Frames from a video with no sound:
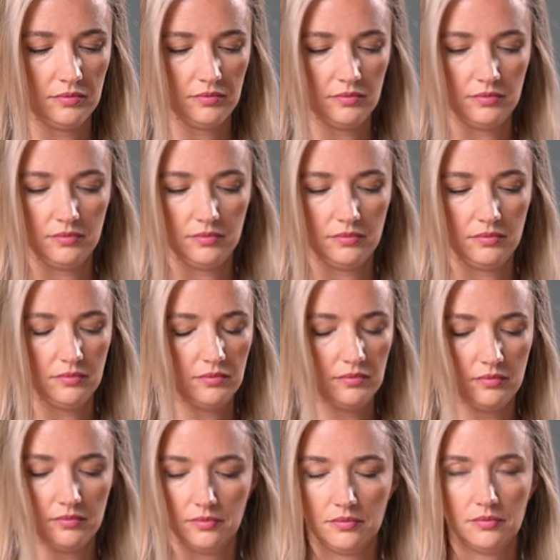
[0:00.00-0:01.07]

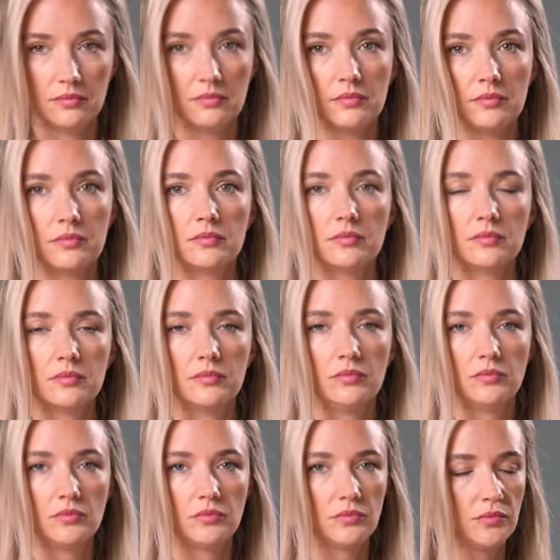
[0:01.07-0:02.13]

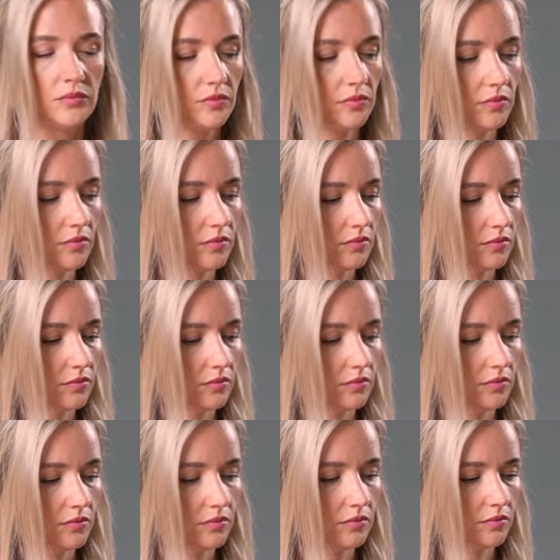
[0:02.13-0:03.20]

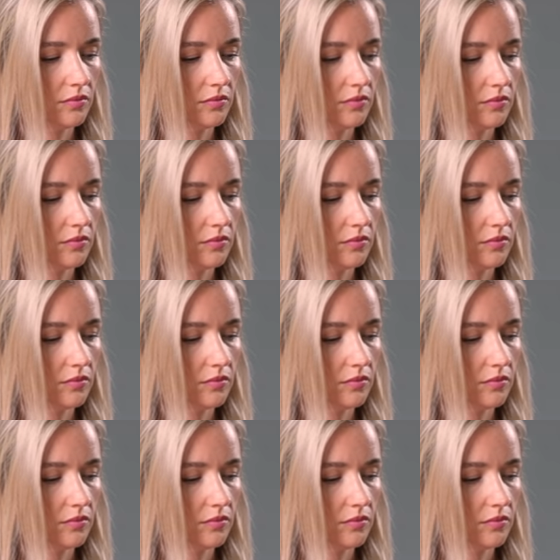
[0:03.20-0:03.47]
(not speaking)